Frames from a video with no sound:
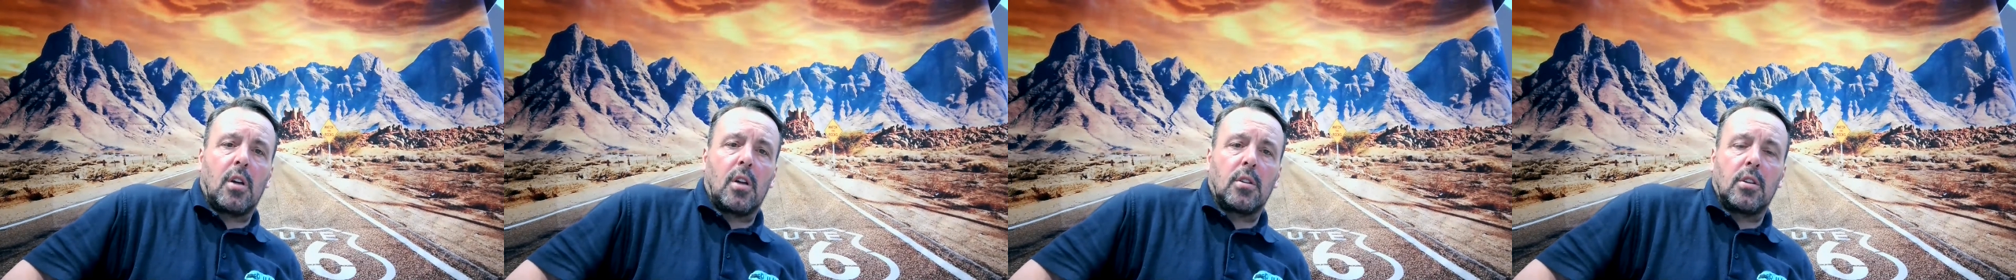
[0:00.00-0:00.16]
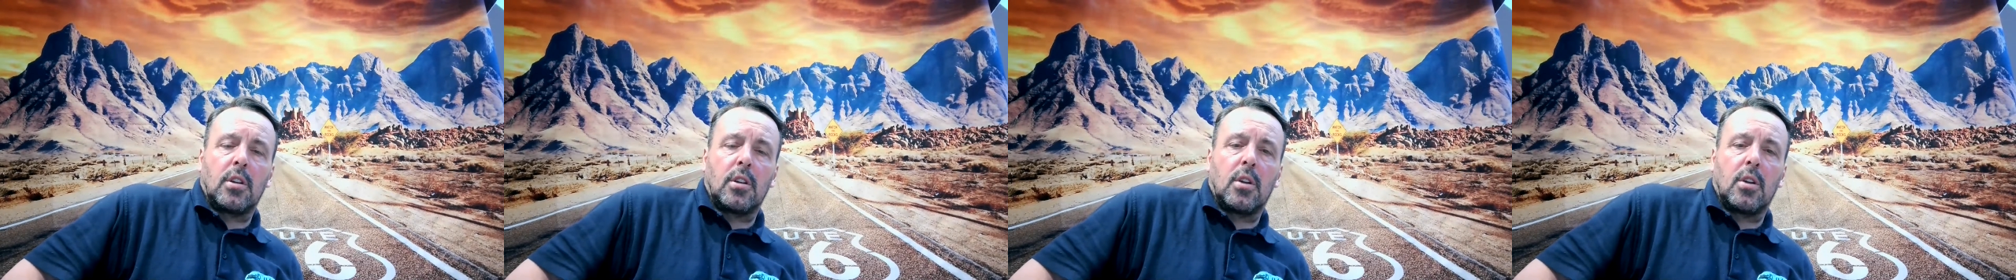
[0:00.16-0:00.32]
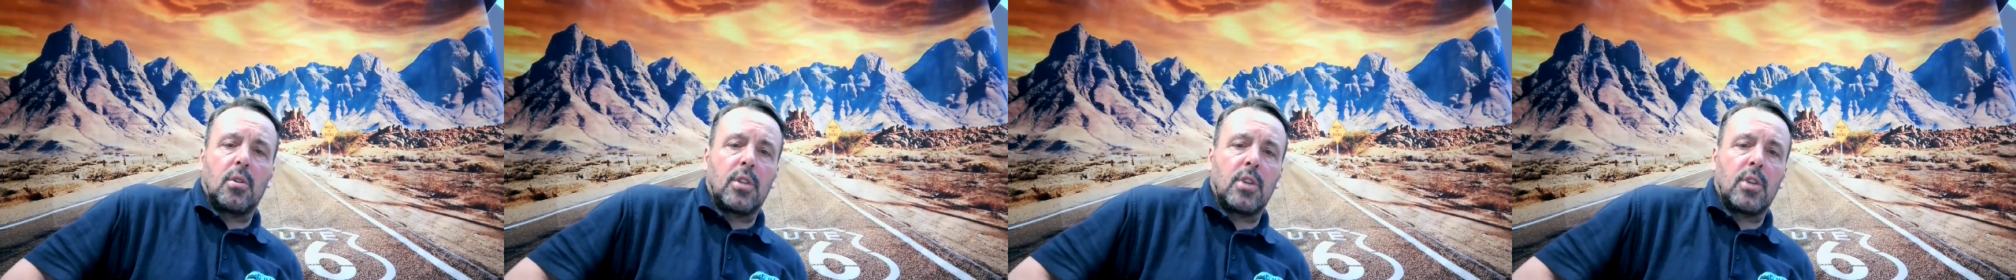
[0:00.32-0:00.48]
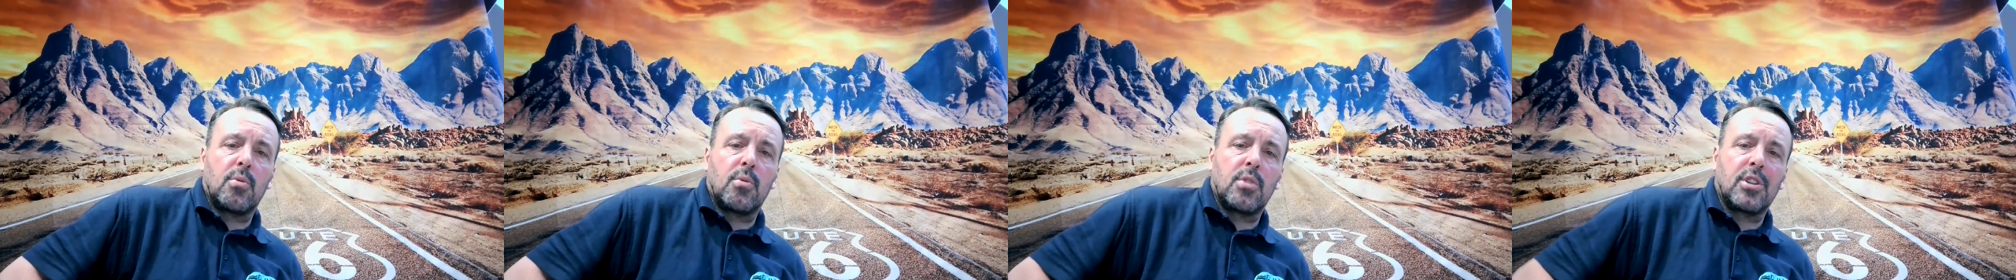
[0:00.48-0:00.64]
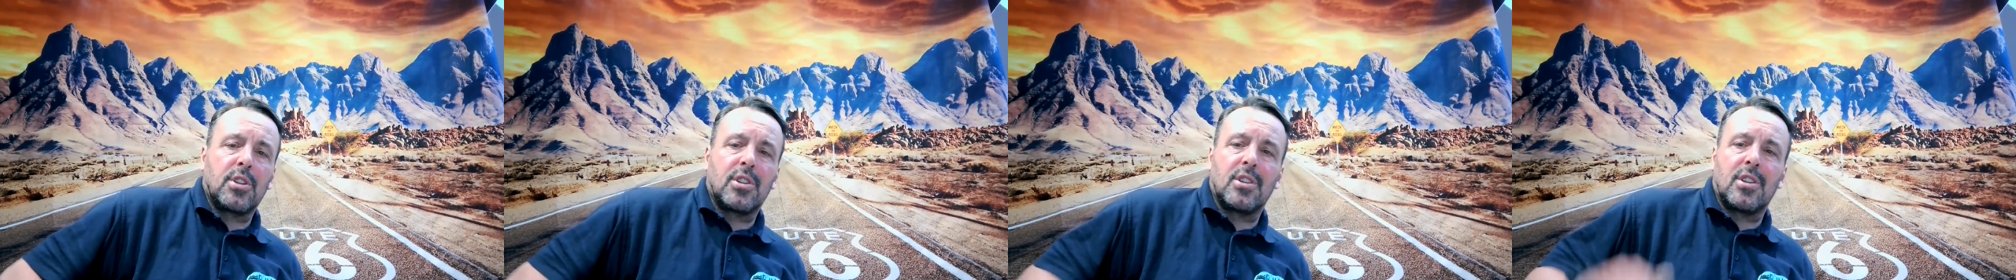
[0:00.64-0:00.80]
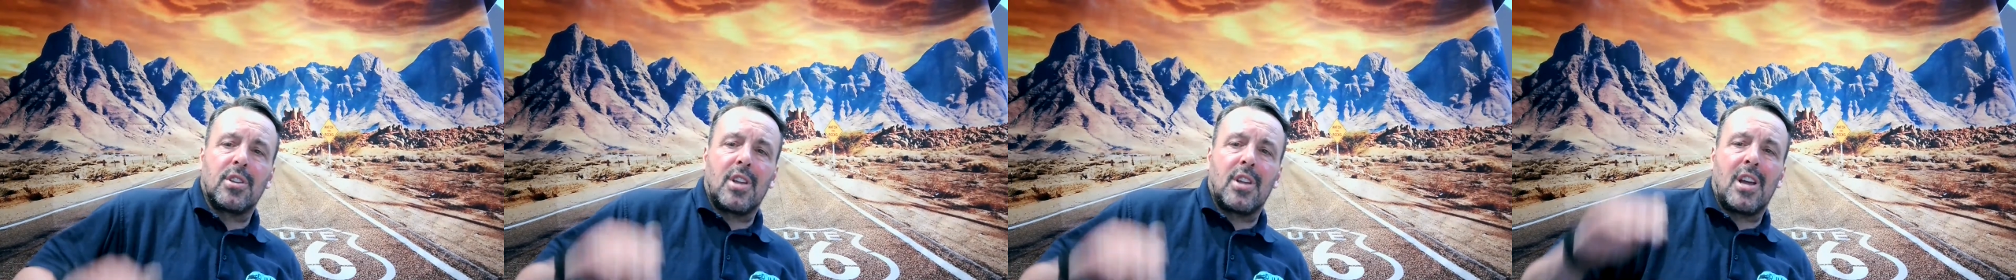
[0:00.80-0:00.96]
there
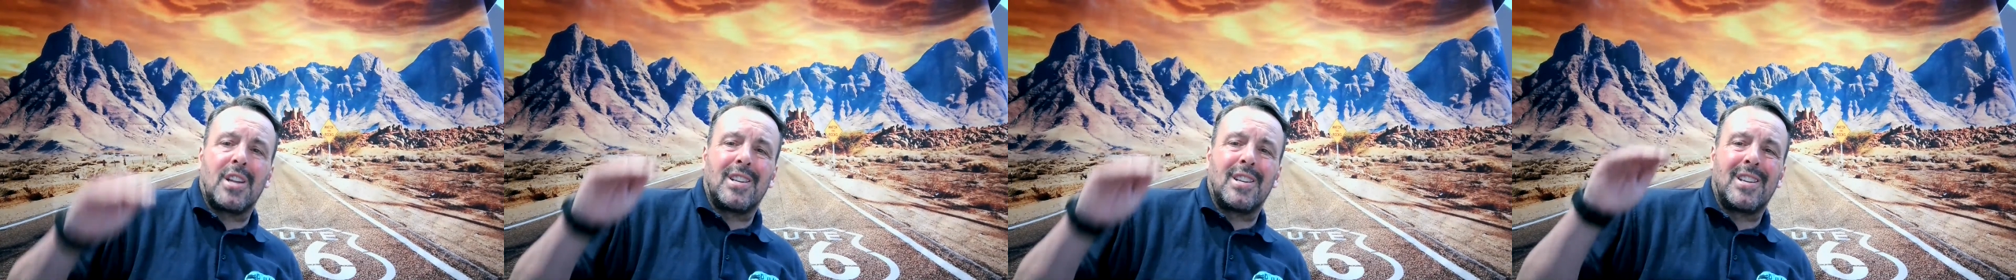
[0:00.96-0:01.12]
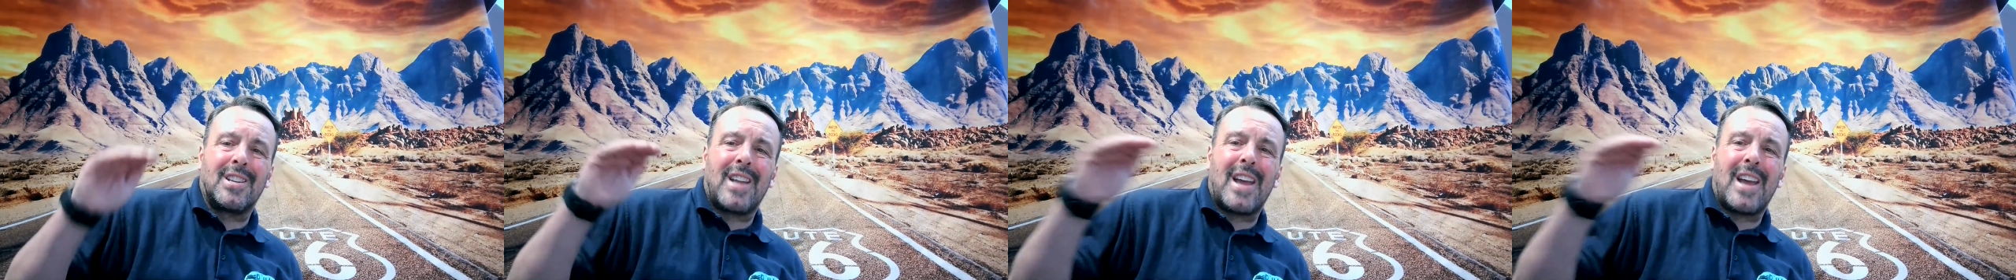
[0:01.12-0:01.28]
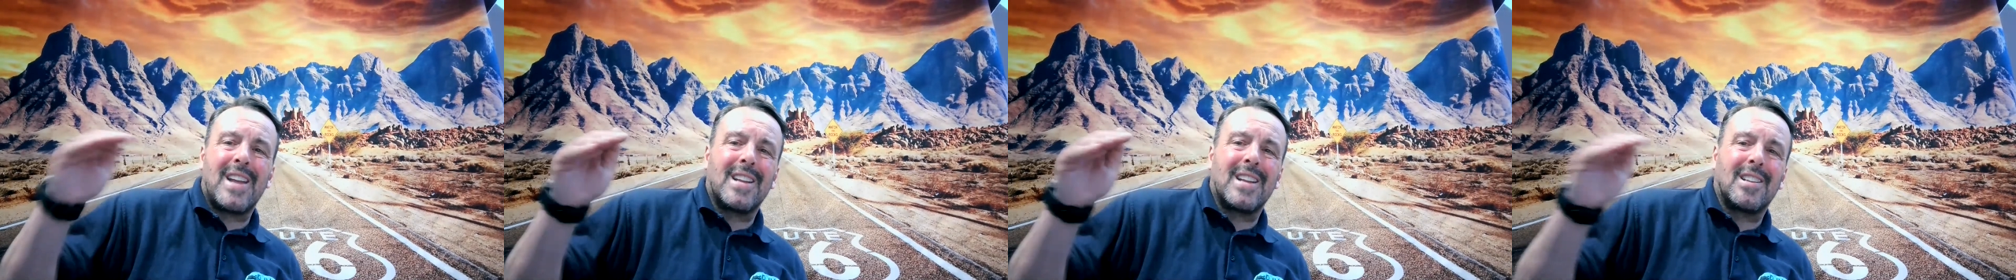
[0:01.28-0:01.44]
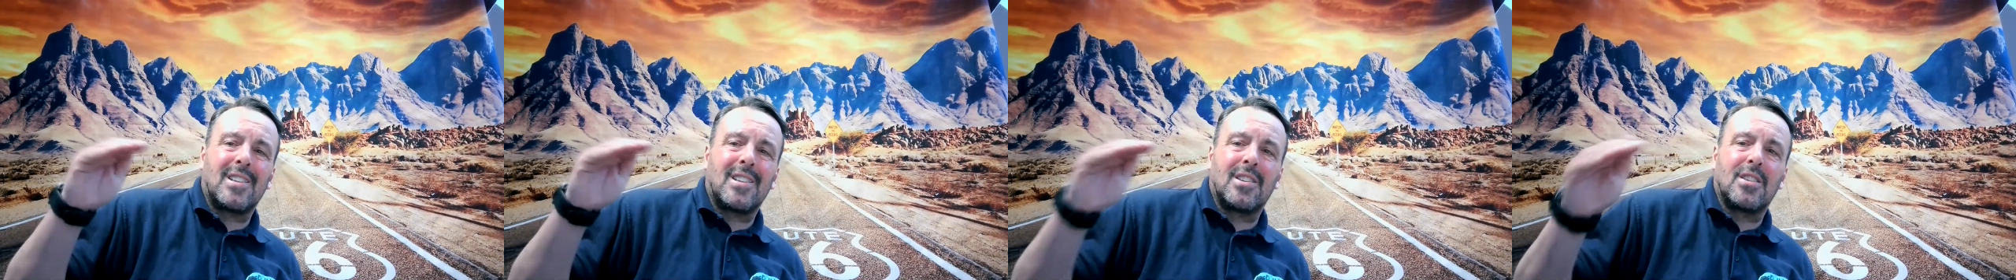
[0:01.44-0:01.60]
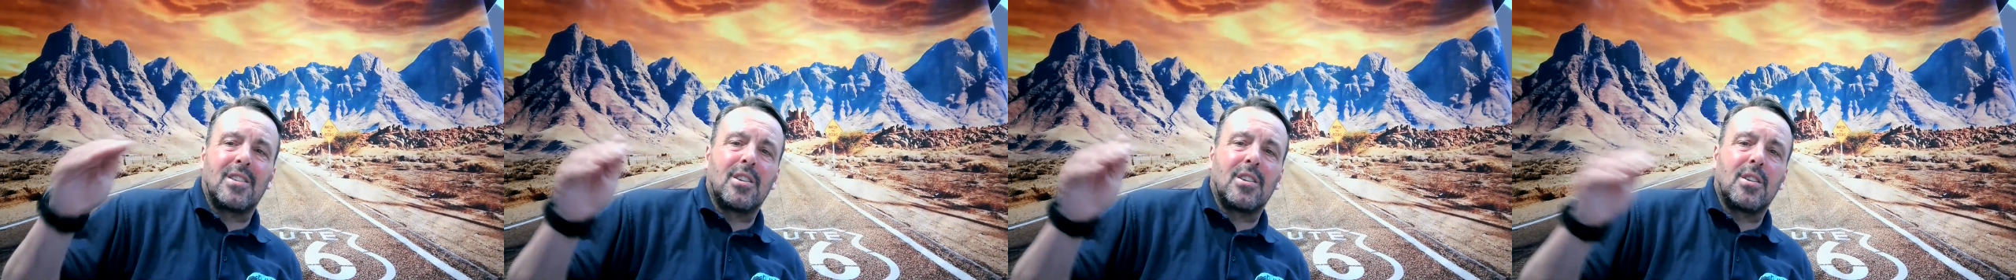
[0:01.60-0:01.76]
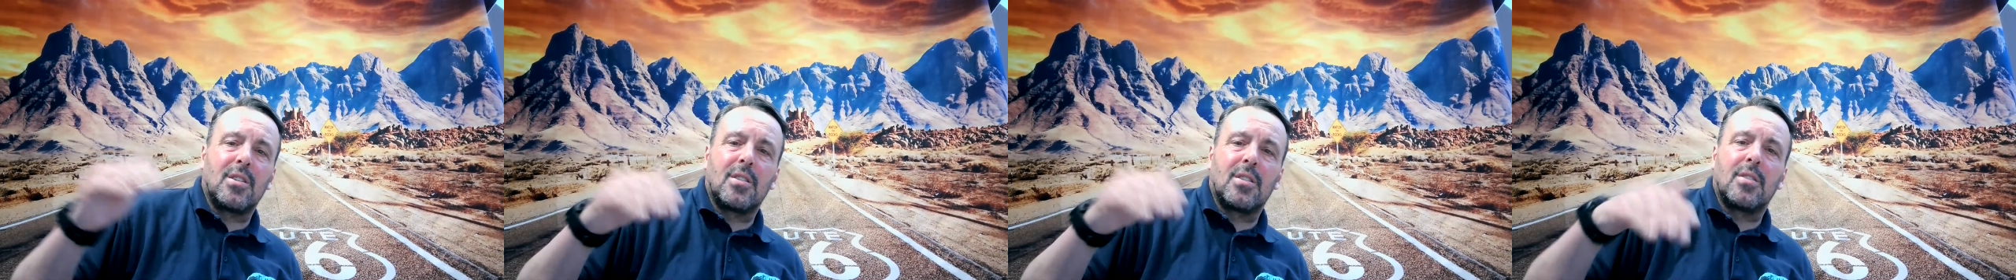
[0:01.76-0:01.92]
isn't a date
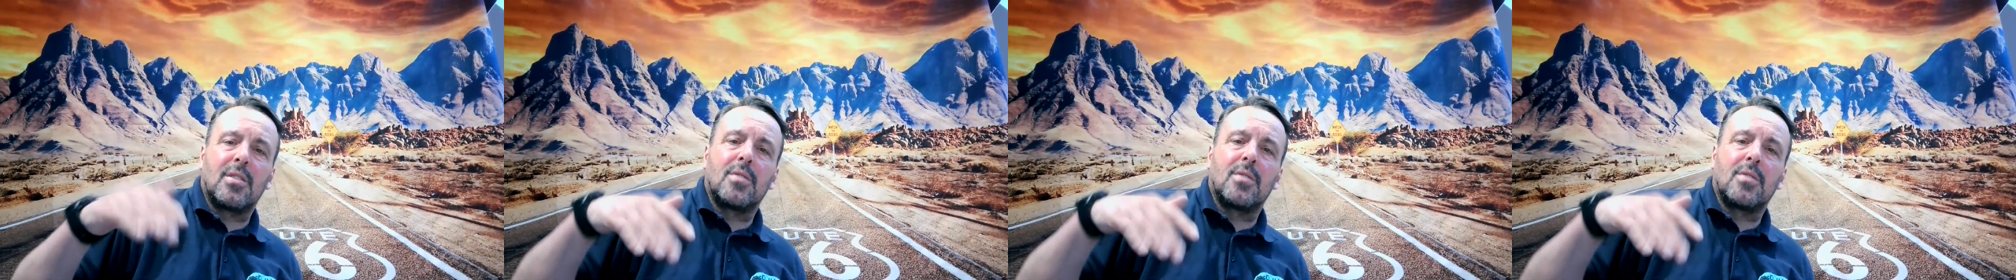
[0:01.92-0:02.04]
that